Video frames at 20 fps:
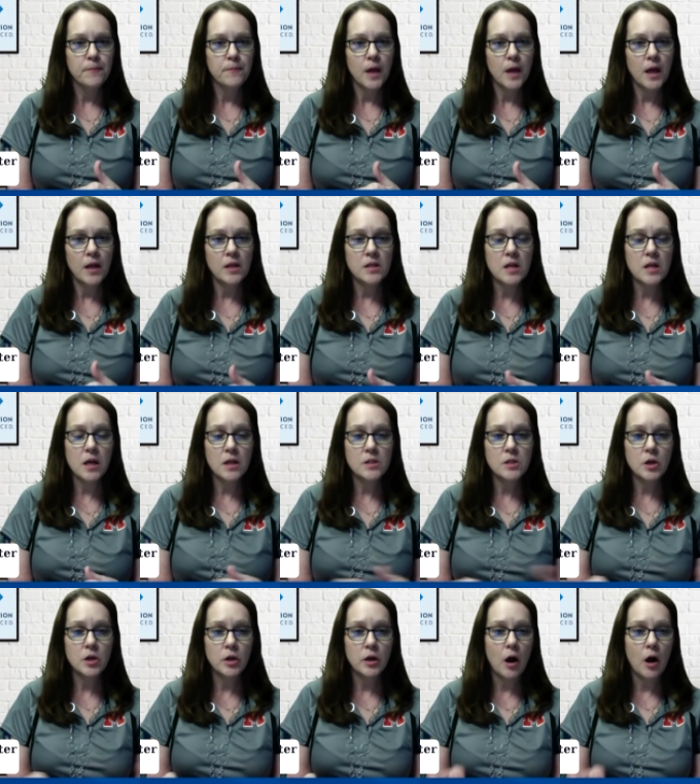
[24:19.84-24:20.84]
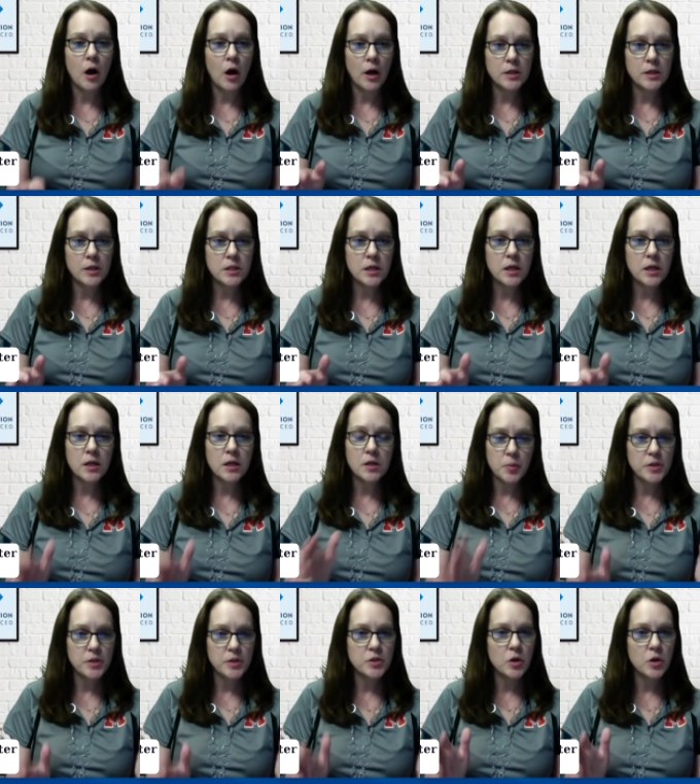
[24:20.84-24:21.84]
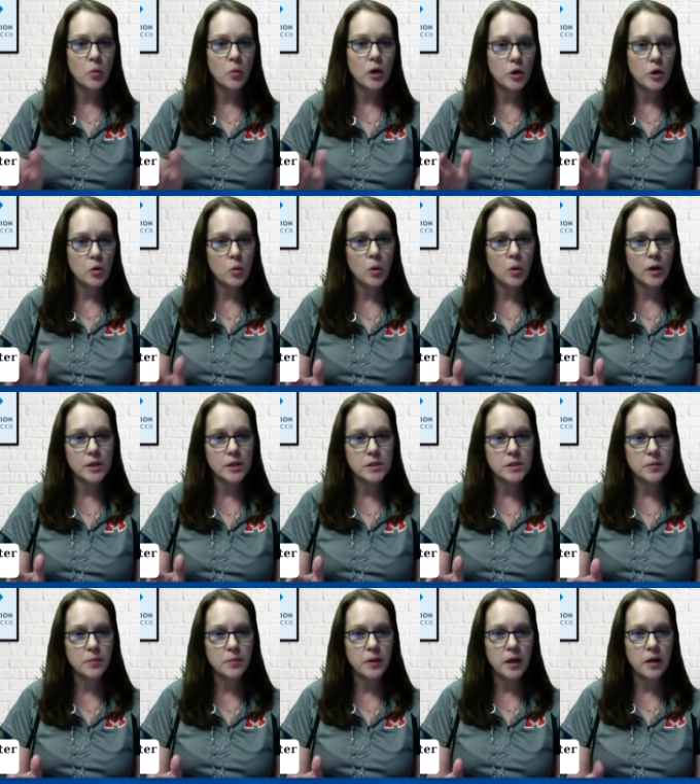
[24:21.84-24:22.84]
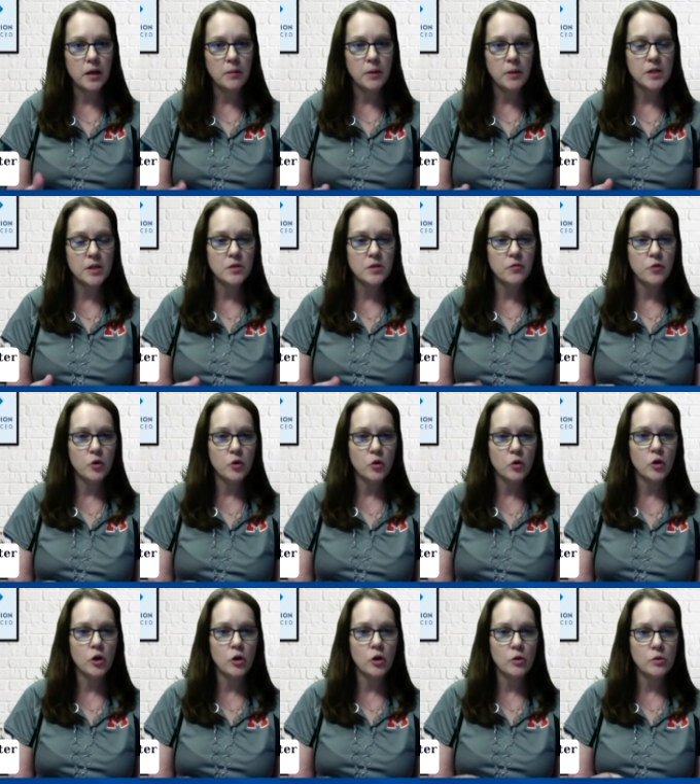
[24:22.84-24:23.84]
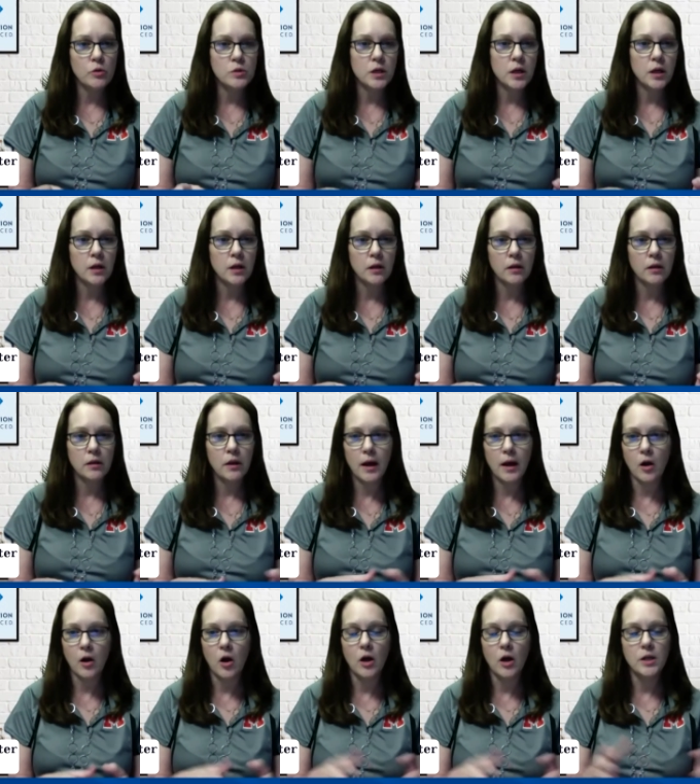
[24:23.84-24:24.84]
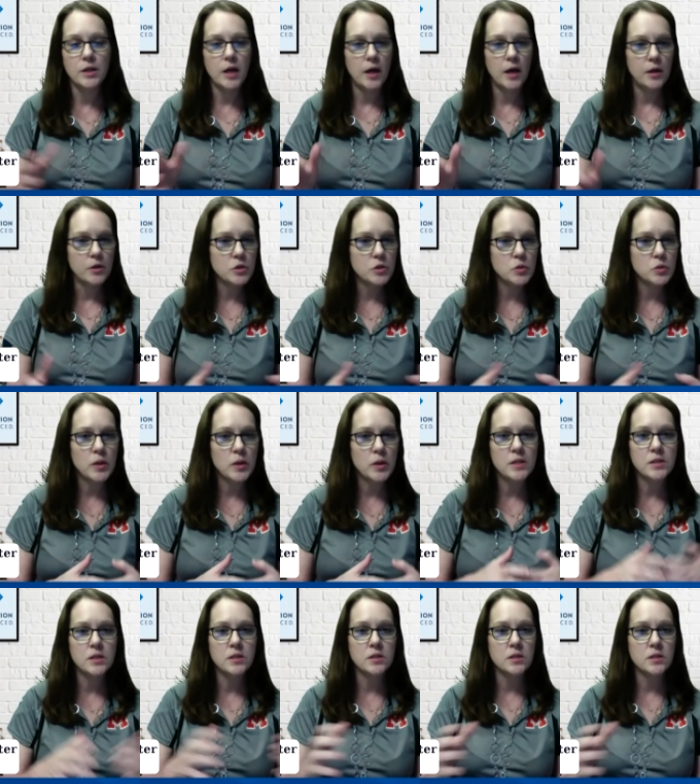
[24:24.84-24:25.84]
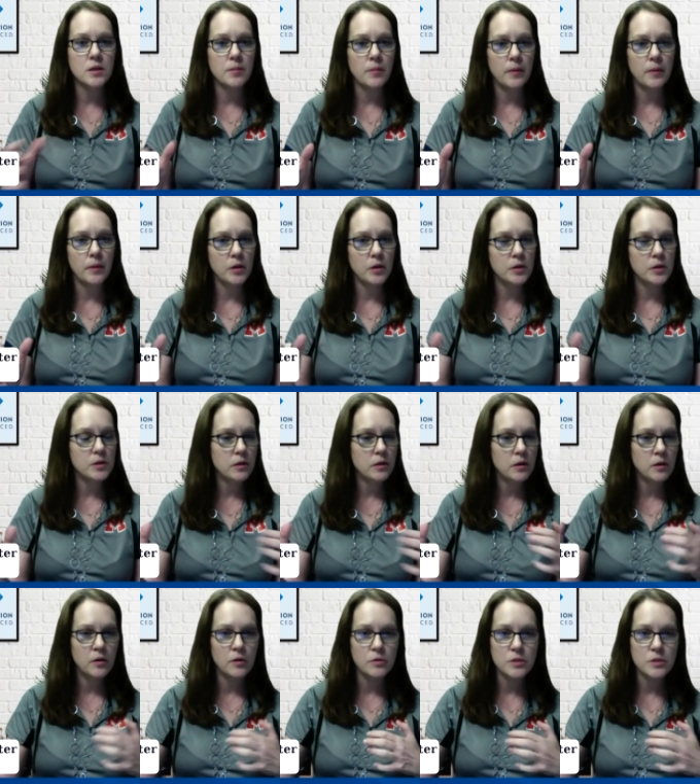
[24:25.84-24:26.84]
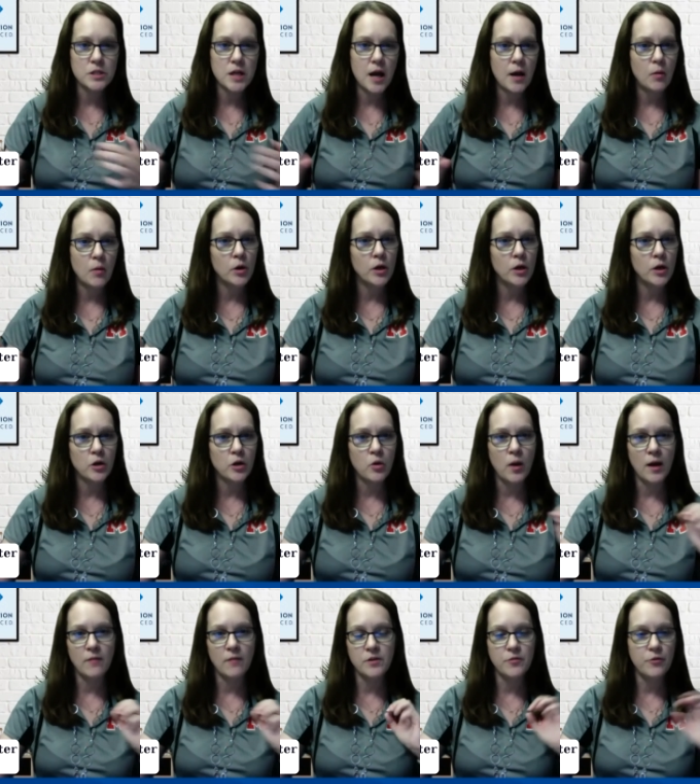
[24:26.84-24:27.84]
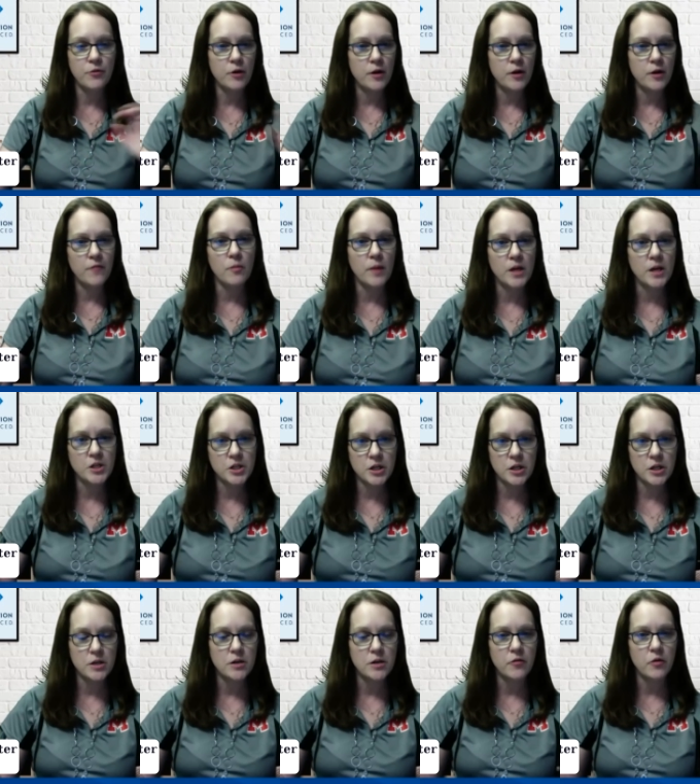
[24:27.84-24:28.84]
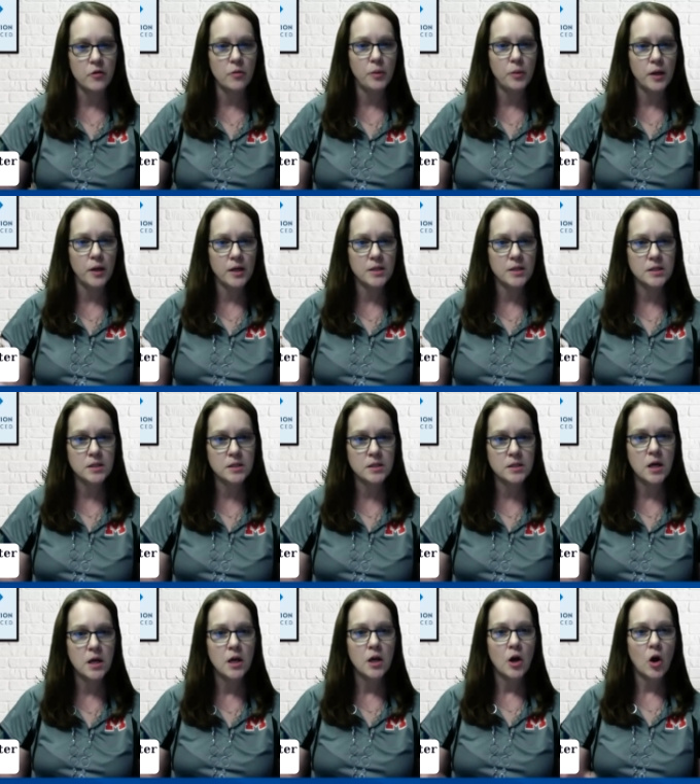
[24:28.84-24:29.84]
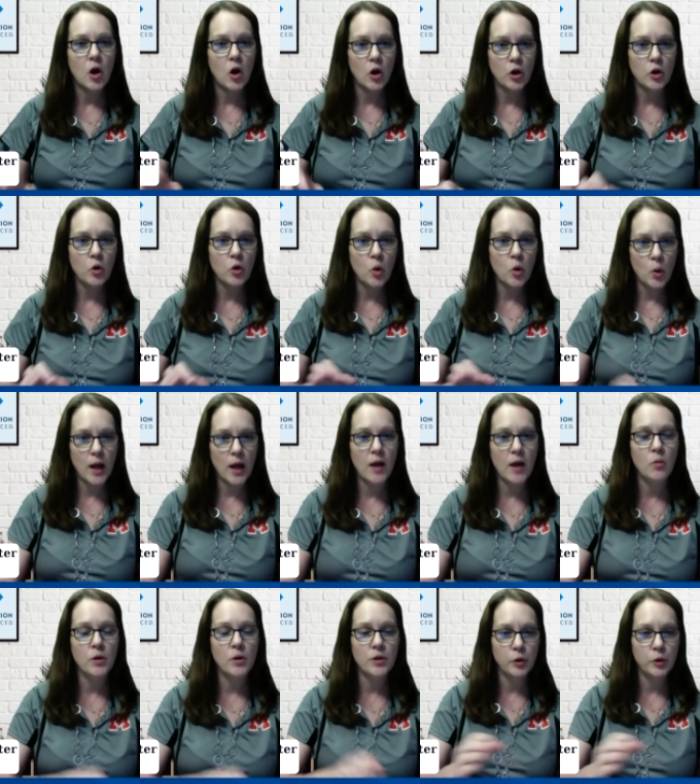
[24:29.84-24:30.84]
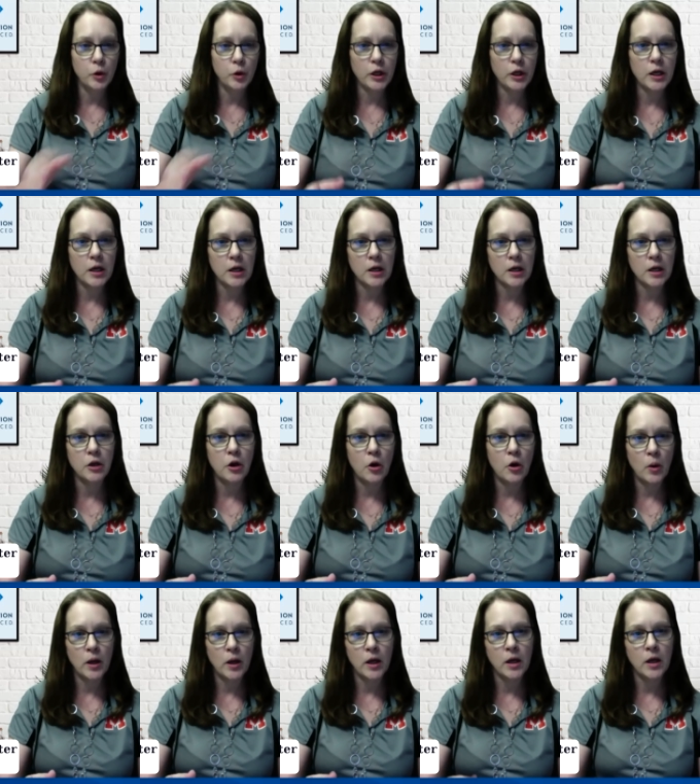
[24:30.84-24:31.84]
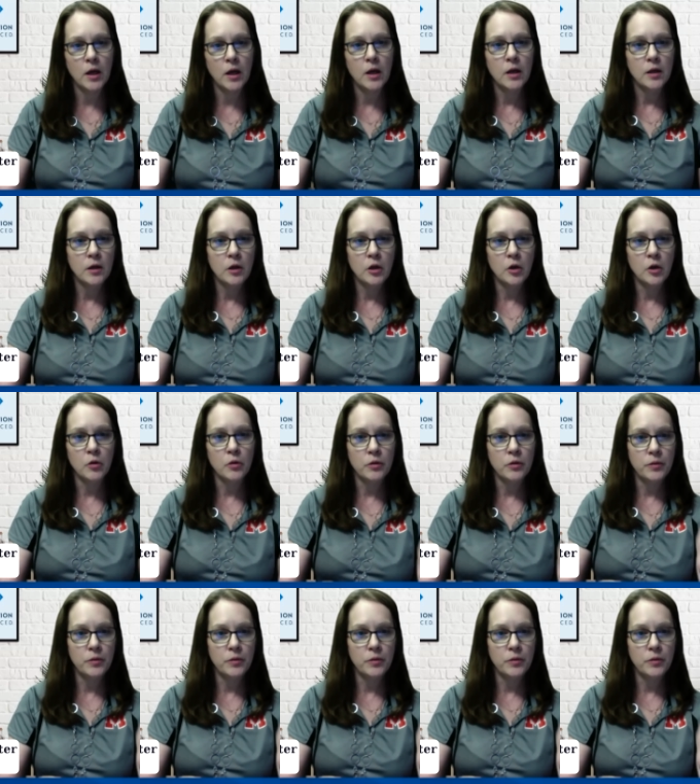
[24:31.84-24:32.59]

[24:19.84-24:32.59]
and it, it's going to honestly, and it depends on what you want it to be, because if you're using like OnDataSuites and some, you know, Skyward and you have different information in different places, are you okay with looking and knowing, you know,